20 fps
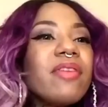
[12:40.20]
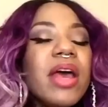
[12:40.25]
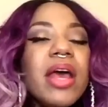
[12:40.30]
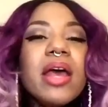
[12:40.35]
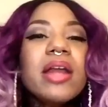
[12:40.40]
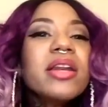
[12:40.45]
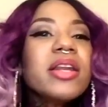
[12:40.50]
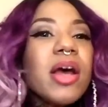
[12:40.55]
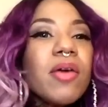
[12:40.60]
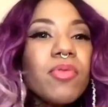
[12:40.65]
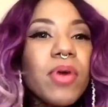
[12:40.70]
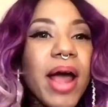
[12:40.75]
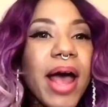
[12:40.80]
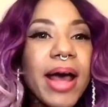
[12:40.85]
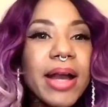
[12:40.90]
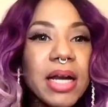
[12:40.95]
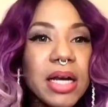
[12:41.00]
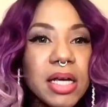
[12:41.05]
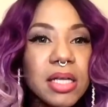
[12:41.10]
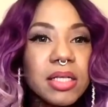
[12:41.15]
it never
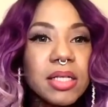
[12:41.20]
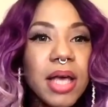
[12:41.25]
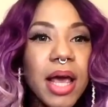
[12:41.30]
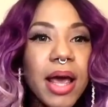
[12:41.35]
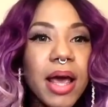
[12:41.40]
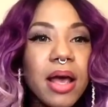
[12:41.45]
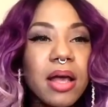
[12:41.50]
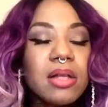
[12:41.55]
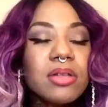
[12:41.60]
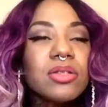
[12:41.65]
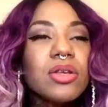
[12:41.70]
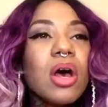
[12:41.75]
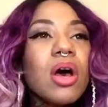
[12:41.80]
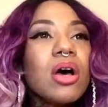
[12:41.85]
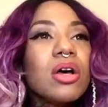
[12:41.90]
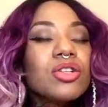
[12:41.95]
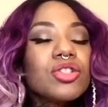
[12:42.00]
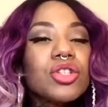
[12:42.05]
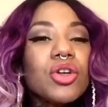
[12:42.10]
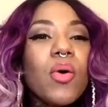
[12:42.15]
had any scans.
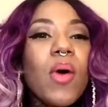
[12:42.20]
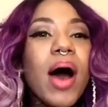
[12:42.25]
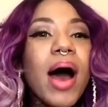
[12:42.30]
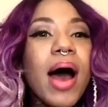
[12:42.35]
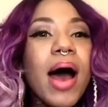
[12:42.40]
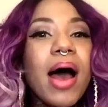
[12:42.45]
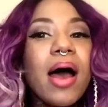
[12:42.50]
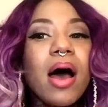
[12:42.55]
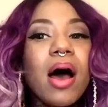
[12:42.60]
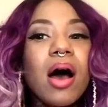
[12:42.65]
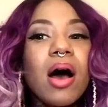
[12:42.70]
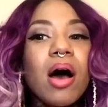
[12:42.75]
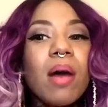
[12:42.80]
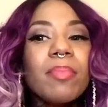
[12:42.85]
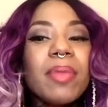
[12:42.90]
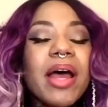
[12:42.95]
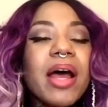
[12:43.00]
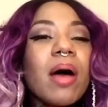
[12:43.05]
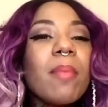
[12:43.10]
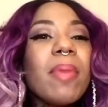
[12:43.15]
So
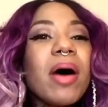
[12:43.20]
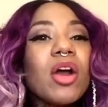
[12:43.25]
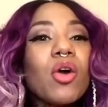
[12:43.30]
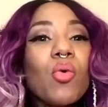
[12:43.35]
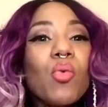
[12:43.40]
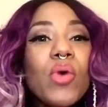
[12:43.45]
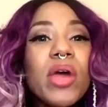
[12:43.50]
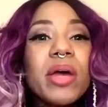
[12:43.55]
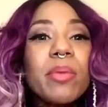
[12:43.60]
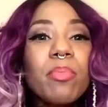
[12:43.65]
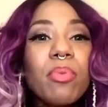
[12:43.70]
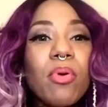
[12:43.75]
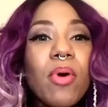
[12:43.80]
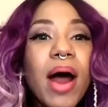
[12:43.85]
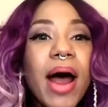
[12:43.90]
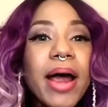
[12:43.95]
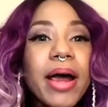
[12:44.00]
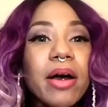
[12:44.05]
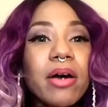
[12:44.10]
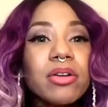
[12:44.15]
like about a week
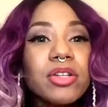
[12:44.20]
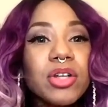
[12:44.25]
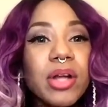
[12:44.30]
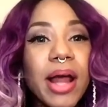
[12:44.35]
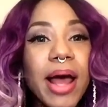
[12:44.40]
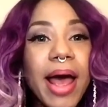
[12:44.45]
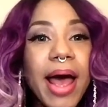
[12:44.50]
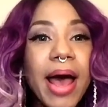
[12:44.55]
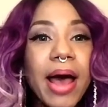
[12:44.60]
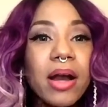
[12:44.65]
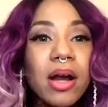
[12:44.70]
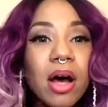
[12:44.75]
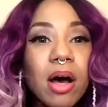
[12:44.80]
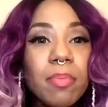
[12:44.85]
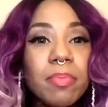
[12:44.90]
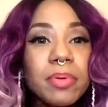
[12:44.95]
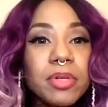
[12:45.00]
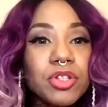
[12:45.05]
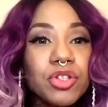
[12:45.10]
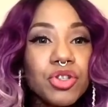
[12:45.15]
prior till I had
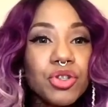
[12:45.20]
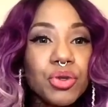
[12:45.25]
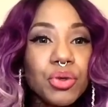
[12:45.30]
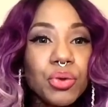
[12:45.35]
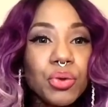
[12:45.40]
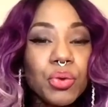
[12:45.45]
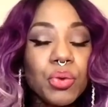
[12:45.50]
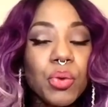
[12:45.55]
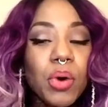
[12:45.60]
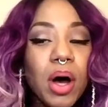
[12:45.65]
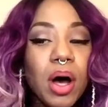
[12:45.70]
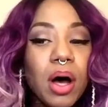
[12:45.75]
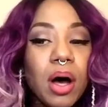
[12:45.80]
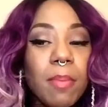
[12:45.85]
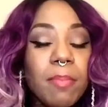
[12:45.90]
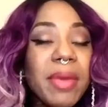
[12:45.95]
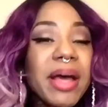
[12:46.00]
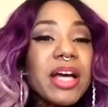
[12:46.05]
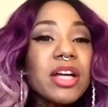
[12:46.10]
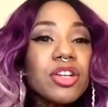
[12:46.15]
up into
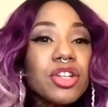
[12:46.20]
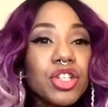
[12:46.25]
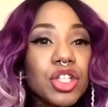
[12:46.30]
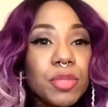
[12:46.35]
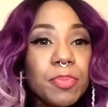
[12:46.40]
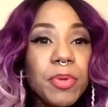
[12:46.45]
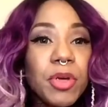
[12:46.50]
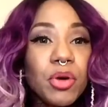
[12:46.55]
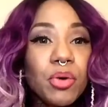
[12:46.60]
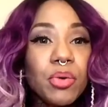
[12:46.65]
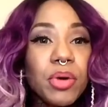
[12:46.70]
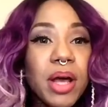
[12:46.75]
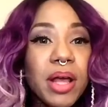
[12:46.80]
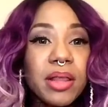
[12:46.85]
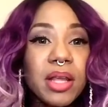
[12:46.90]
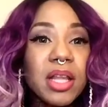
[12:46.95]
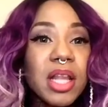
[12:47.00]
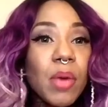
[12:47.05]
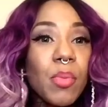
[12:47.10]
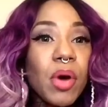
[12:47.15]
make a dispute,
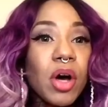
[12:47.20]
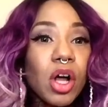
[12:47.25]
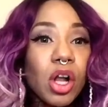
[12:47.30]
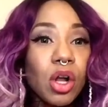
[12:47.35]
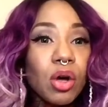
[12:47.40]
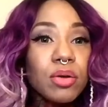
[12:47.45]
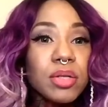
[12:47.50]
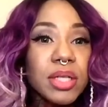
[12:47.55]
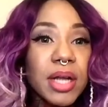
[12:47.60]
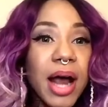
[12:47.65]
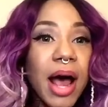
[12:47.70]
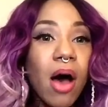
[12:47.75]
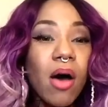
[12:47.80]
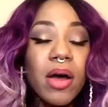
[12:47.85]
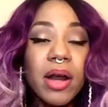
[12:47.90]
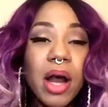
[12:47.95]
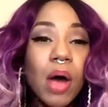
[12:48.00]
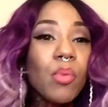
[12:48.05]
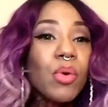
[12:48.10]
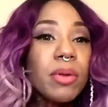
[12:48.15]
and then they would close it
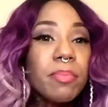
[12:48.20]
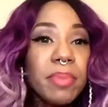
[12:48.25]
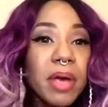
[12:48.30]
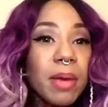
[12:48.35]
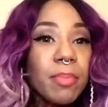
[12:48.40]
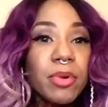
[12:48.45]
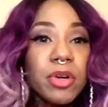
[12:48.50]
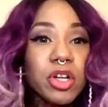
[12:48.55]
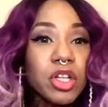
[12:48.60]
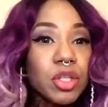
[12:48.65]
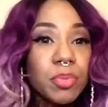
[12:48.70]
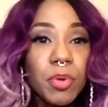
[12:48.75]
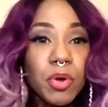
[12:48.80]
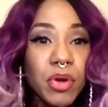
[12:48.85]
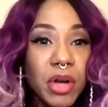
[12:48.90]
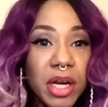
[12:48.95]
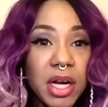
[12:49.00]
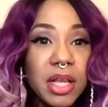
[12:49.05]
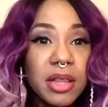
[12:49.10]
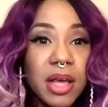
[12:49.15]
out and I wouldn't be able to
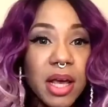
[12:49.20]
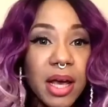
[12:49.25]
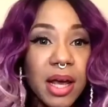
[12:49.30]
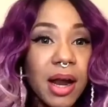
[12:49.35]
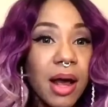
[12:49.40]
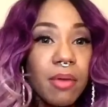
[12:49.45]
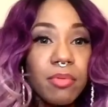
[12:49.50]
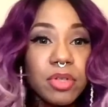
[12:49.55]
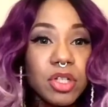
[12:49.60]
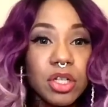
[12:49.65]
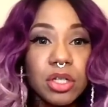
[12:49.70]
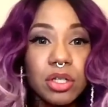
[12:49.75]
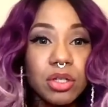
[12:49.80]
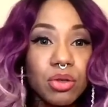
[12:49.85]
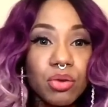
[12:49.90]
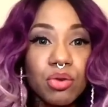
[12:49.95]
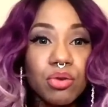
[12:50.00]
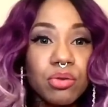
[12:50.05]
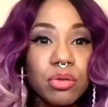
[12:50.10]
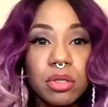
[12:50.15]
dispute anything and I would just
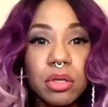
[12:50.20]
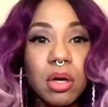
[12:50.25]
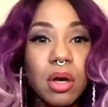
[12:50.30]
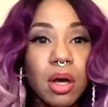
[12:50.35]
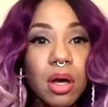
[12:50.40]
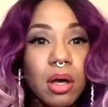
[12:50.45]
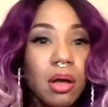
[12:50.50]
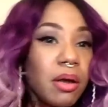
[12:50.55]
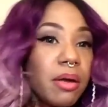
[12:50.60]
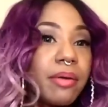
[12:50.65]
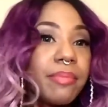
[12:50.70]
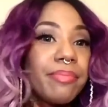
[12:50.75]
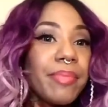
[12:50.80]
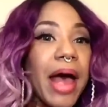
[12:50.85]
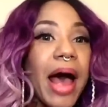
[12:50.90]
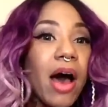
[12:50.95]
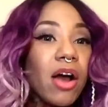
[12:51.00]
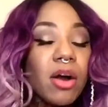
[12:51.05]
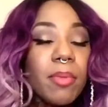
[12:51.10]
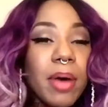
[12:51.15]
lose
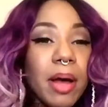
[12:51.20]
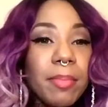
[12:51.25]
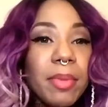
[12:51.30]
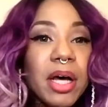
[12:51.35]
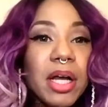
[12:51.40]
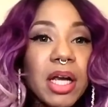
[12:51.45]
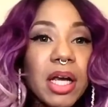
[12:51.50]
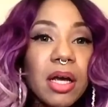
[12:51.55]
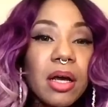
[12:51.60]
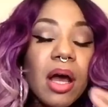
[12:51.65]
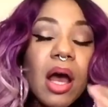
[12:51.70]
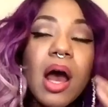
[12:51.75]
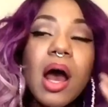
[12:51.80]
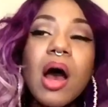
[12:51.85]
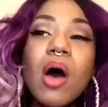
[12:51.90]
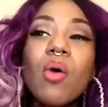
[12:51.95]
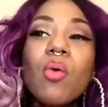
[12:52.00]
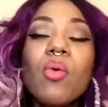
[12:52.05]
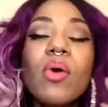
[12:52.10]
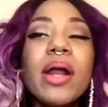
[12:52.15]
out on my money.
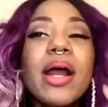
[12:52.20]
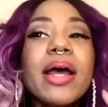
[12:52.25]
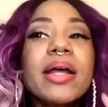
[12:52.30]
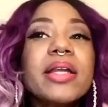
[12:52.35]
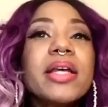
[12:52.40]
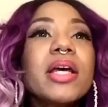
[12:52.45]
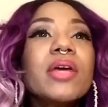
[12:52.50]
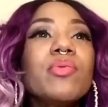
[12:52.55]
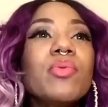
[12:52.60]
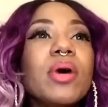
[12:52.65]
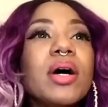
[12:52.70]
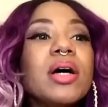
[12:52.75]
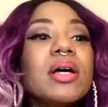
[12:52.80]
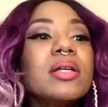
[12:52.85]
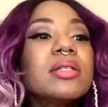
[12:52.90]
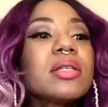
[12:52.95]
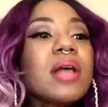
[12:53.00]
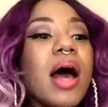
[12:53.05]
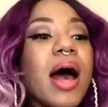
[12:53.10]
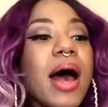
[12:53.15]
What I did
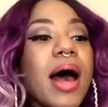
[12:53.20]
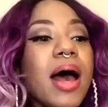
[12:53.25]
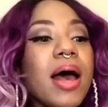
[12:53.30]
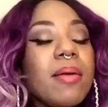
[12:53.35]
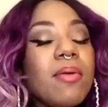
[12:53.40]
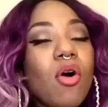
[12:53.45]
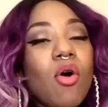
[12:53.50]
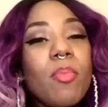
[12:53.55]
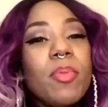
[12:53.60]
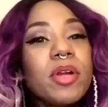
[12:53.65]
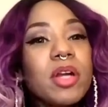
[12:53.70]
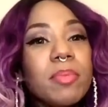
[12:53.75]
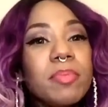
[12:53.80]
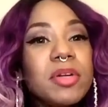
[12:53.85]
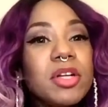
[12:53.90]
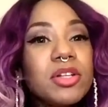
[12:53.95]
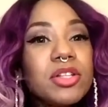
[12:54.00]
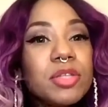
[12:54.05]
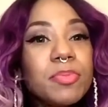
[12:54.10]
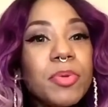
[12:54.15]
was I opened up
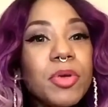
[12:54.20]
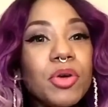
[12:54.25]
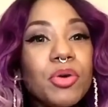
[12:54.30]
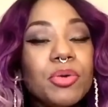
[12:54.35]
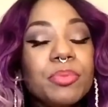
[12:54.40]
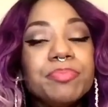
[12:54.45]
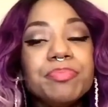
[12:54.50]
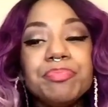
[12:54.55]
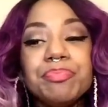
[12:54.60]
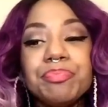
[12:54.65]
a dispute,